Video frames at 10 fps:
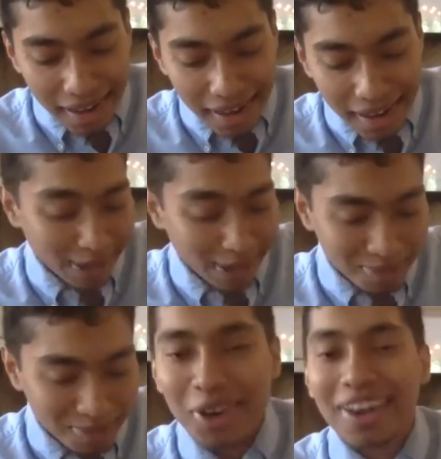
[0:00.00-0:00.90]
Anyways,
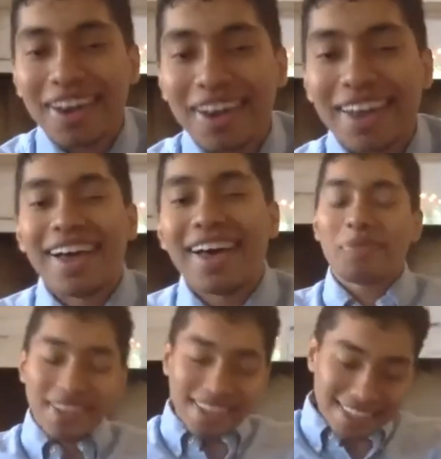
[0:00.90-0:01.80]
moving on.
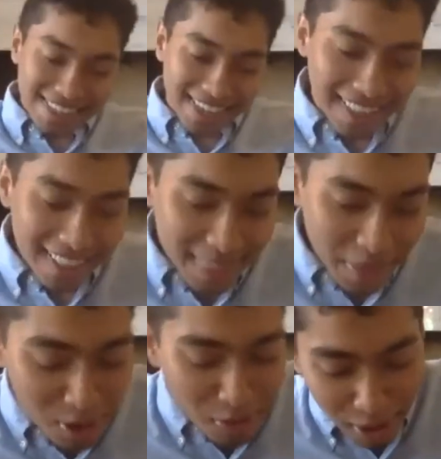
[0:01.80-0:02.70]

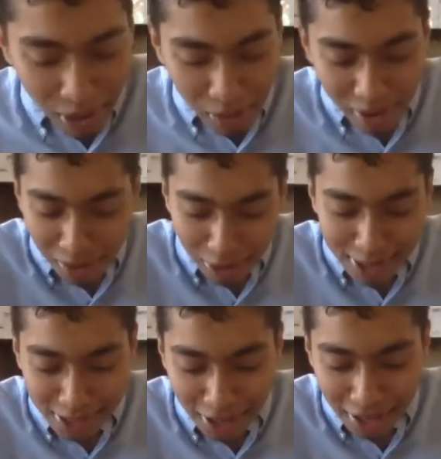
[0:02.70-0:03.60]
The third parable I want to
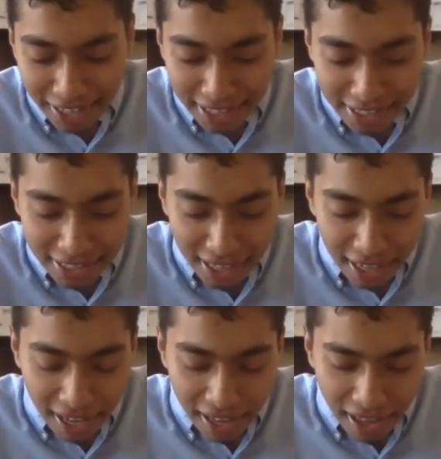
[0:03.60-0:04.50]
focus on
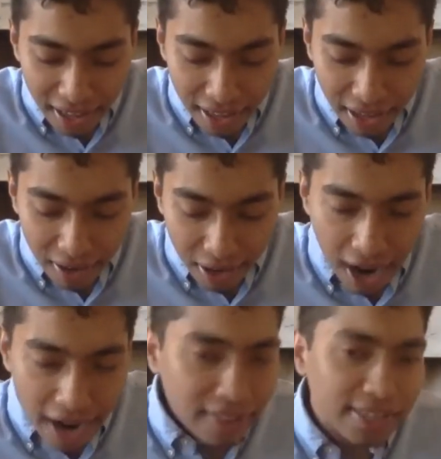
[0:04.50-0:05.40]

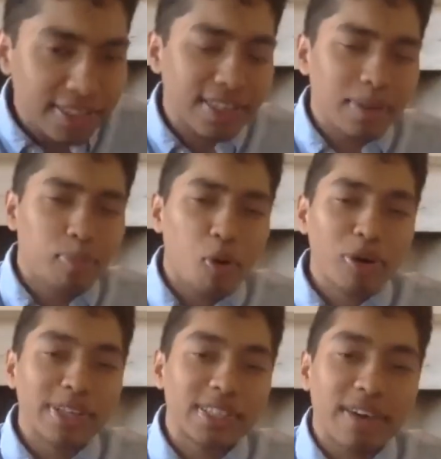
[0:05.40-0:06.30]
highlights this
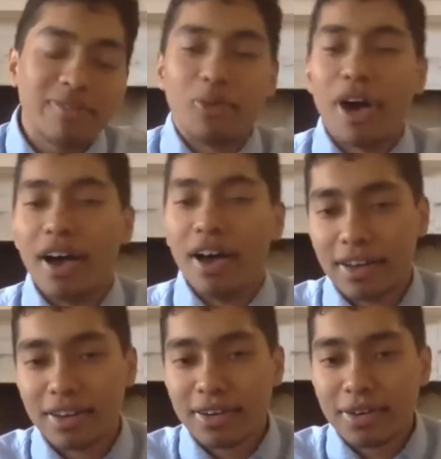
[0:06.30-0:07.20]
importance of dua,
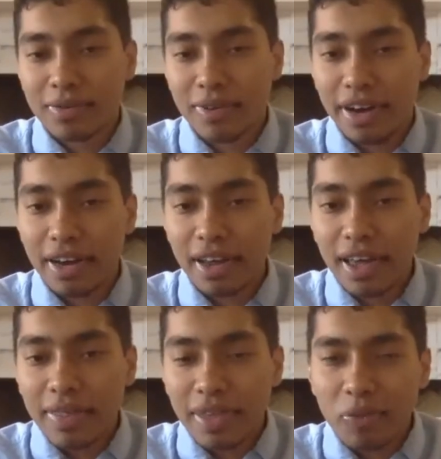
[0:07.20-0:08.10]
right?
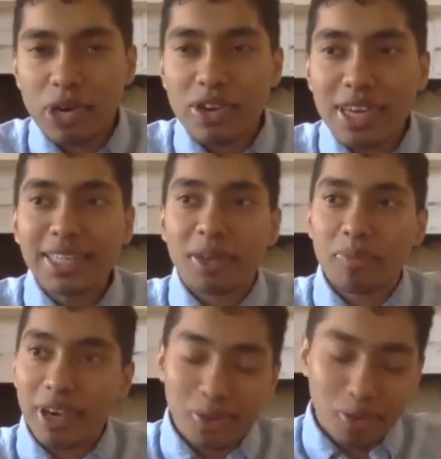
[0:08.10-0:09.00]
That we need to
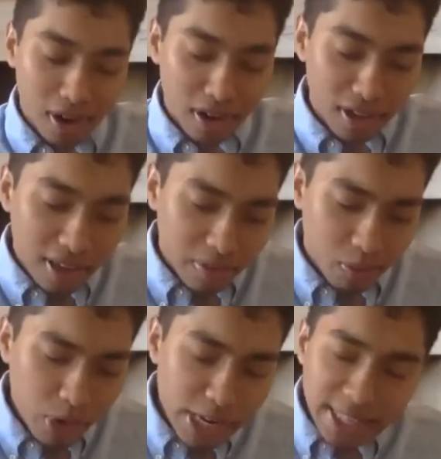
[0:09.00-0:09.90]
make dua.
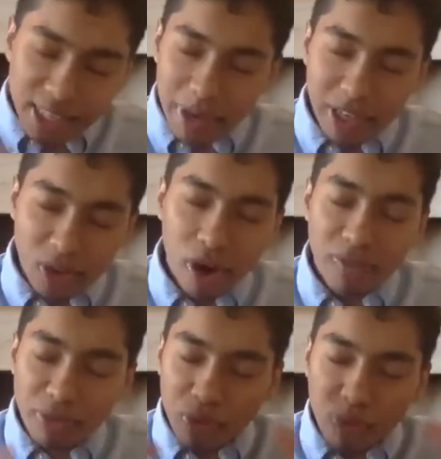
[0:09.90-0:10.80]
We need to make dua
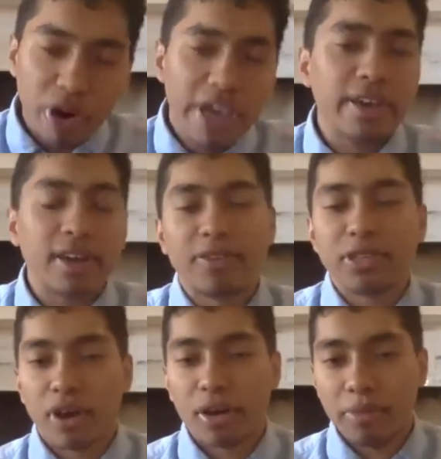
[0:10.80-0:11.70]
for the rain of His
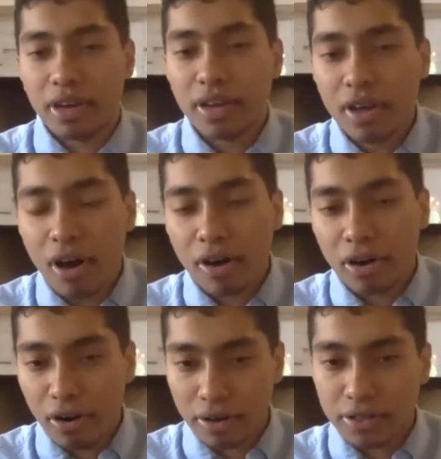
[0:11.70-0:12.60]
rahmah on our
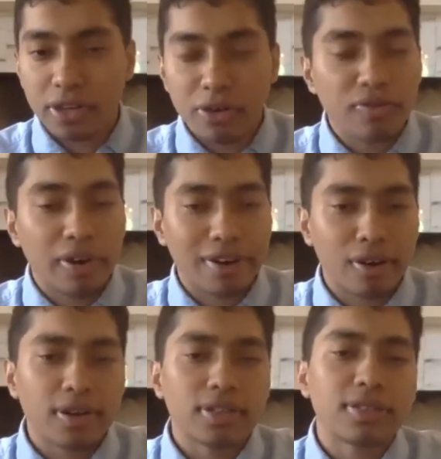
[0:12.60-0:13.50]
hearts, to unify our
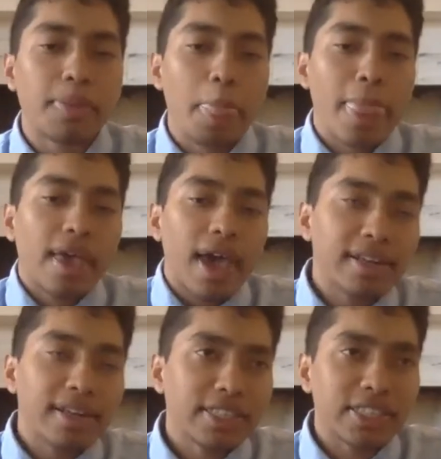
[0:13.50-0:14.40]
hearts. And
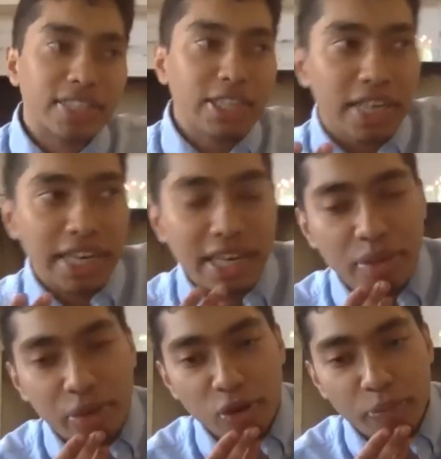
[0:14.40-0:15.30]
this is instantiated in the
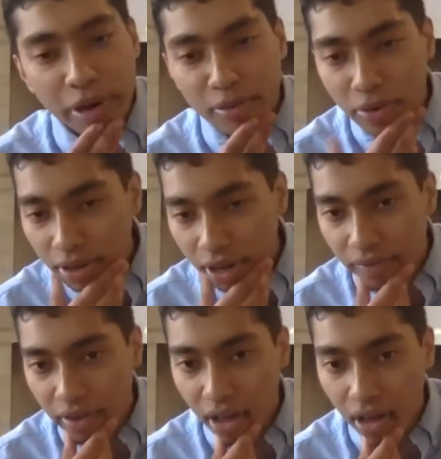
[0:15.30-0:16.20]
third parable
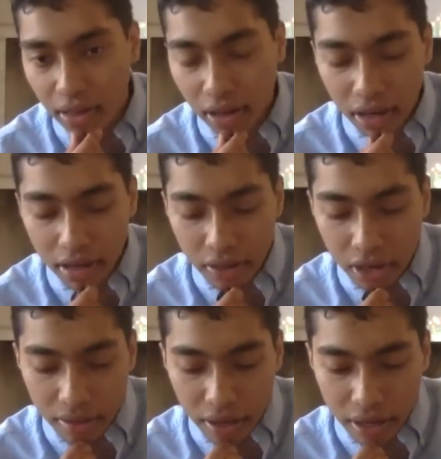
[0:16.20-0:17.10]
of Allah,
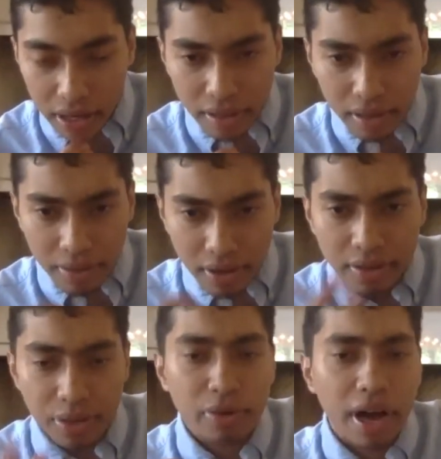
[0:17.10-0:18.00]
in the
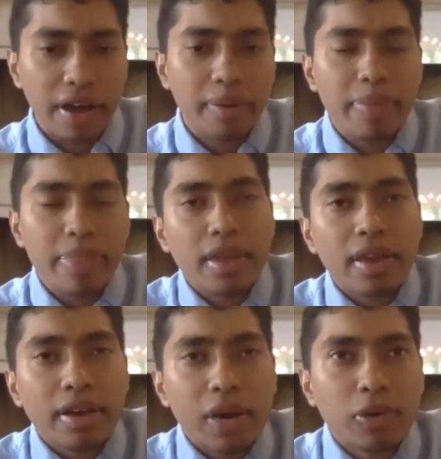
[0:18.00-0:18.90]
third ayah,
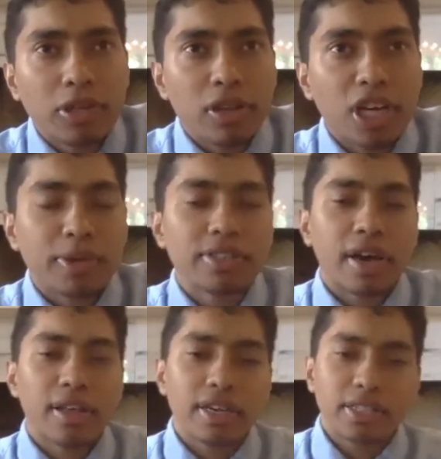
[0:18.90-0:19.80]
in which Allah subhanahu wa
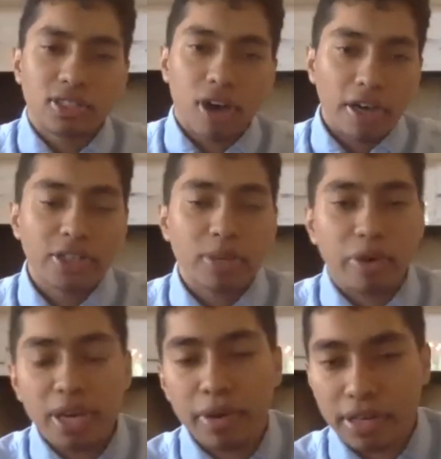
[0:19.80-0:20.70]
ta'ala is talking to
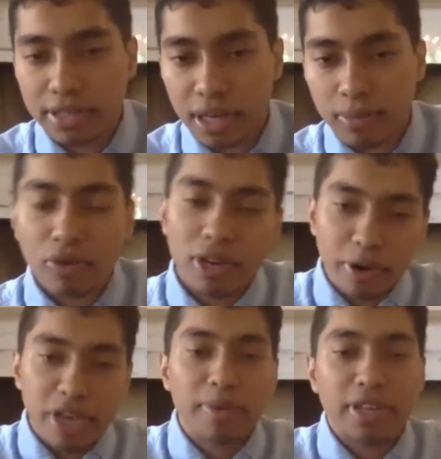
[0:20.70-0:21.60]
Ibrahim alayhi salam, or
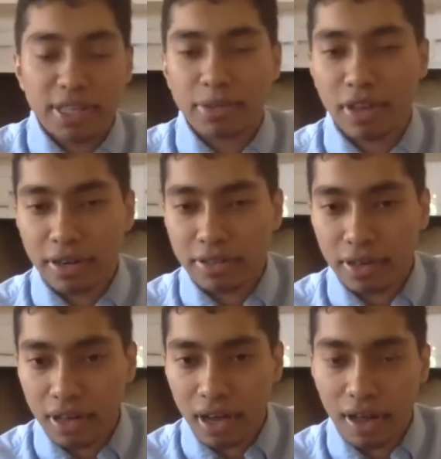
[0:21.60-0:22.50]
Ibrahim alayhi salam is talking to
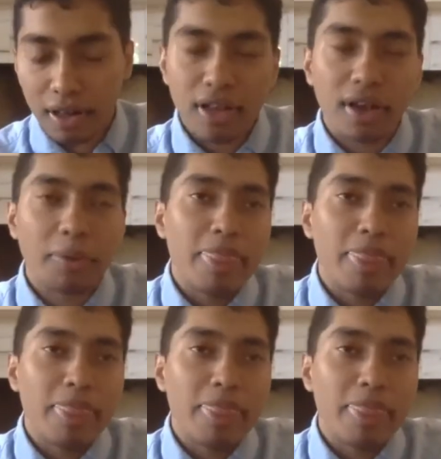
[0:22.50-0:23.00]
Allah.